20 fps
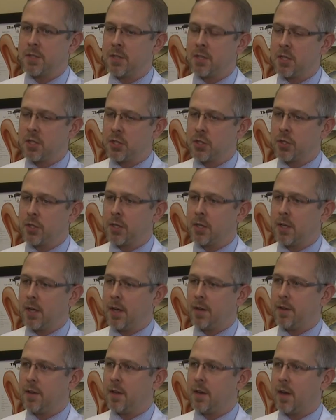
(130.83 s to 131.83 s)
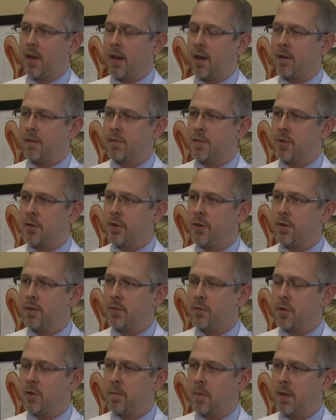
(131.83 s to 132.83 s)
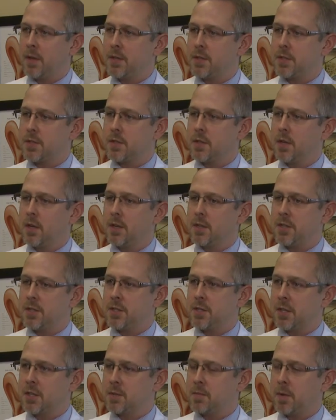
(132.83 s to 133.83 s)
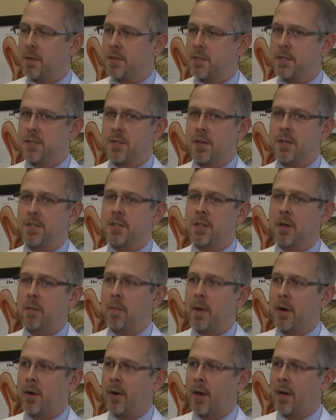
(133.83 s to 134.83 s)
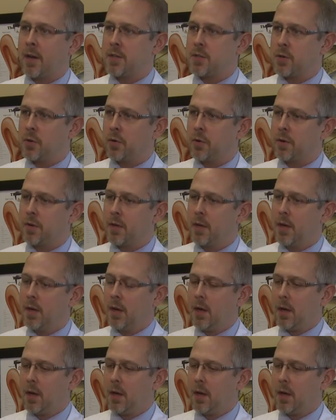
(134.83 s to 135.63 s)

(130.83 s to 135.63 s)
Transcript: initially, and then after three months to six months it starts to get better on its own.